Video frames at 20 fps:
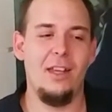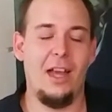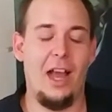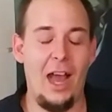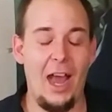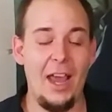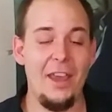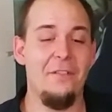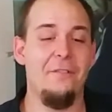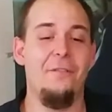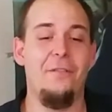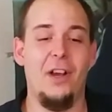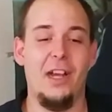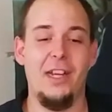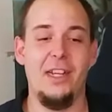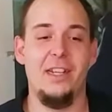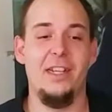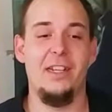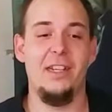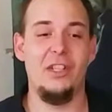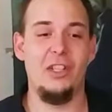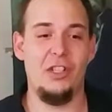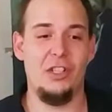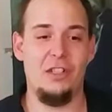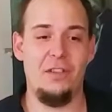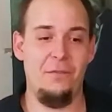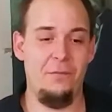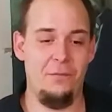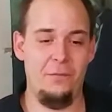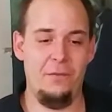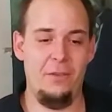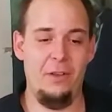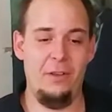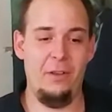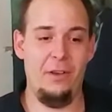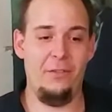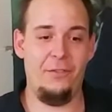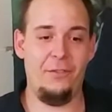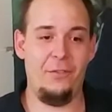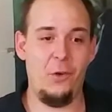I find it just
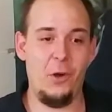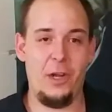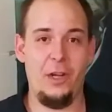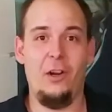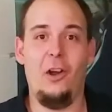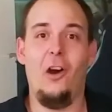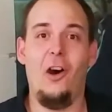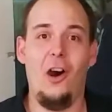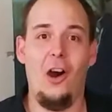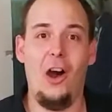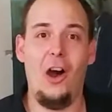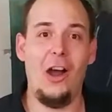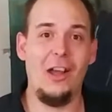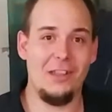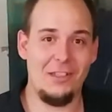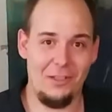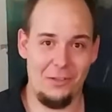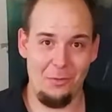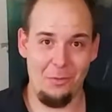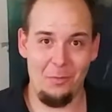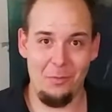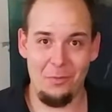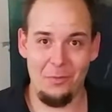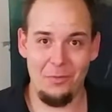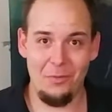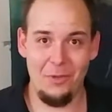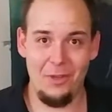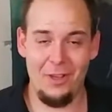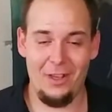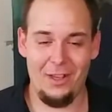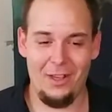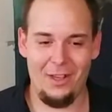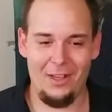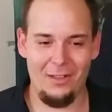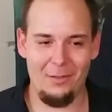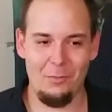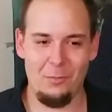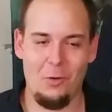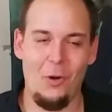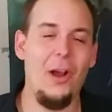a friggin' awesome
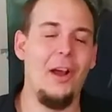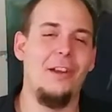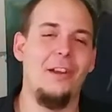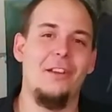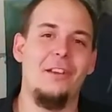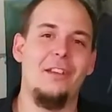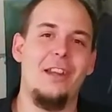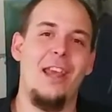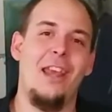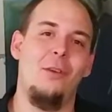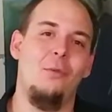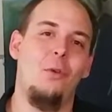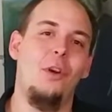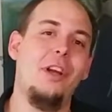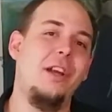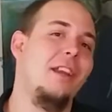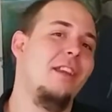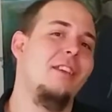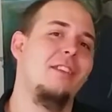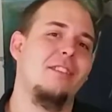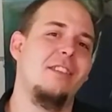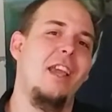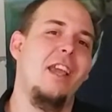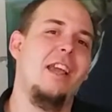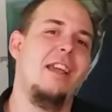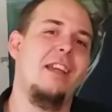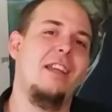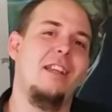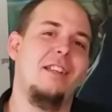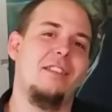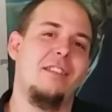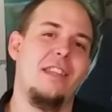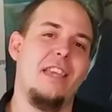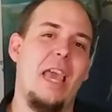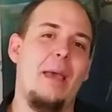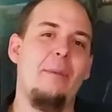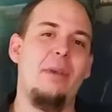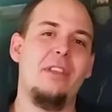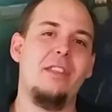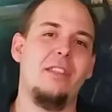product, and what it is, it's the
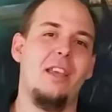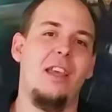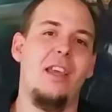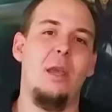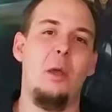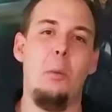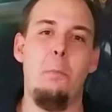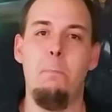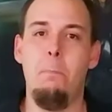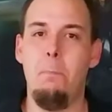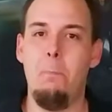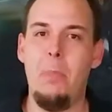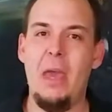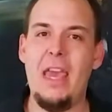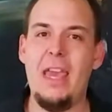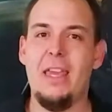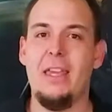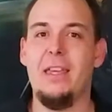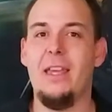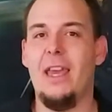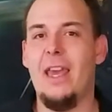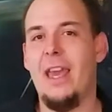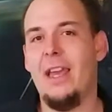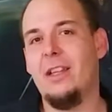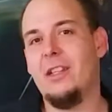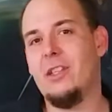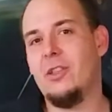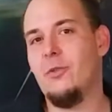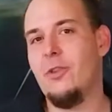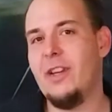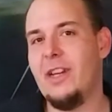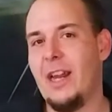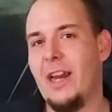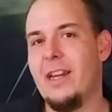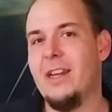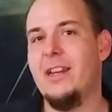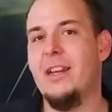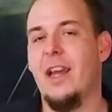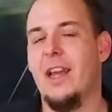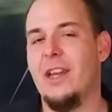MSI Meg
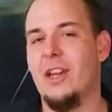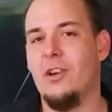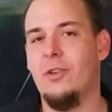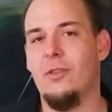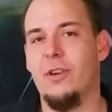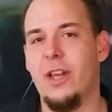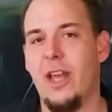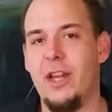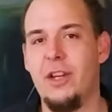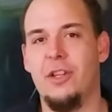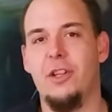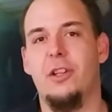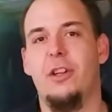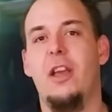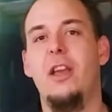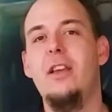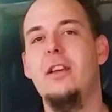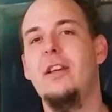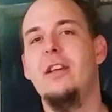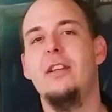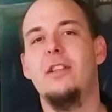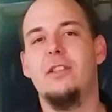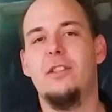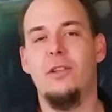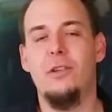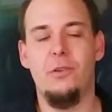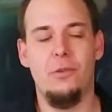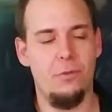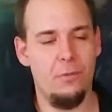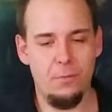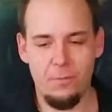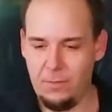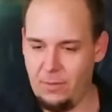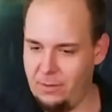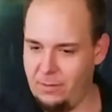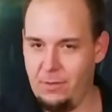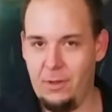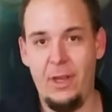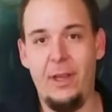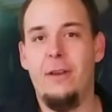X399 Creation. So,
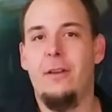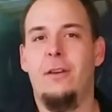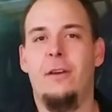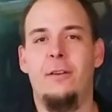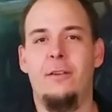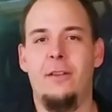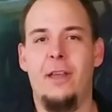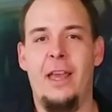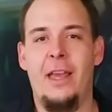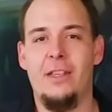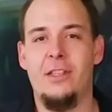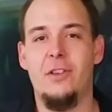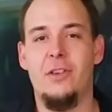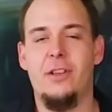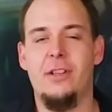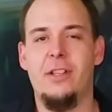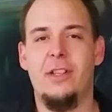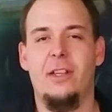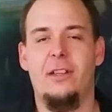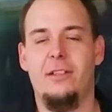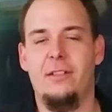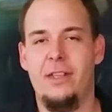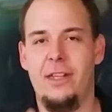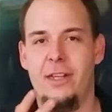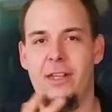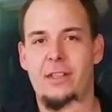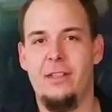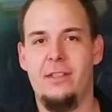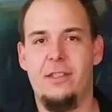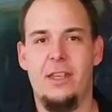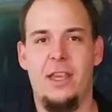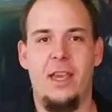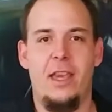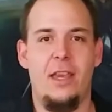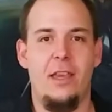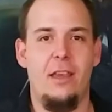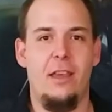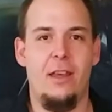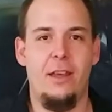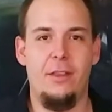as you can tell, it is
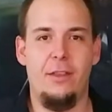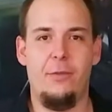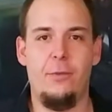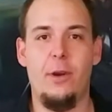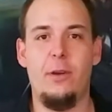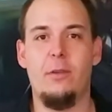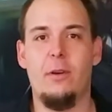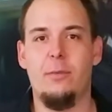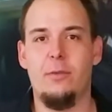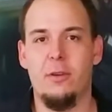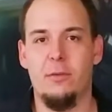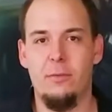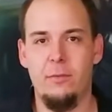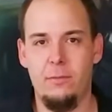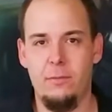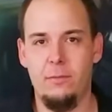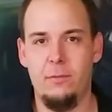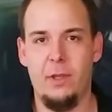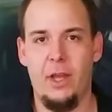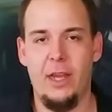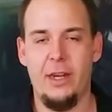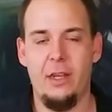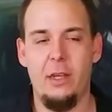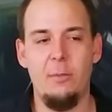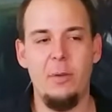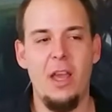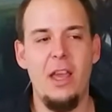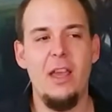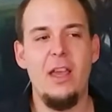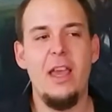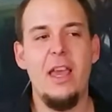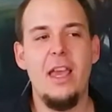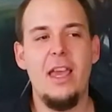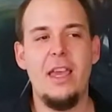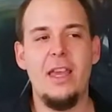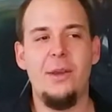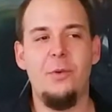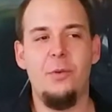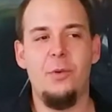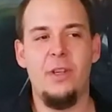a Threadripper lineup.
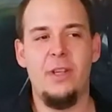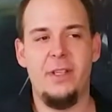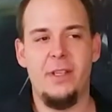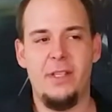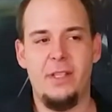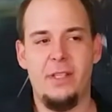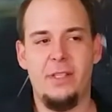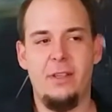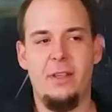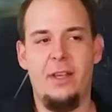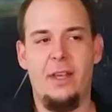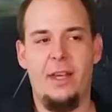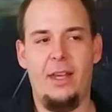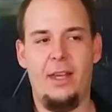It is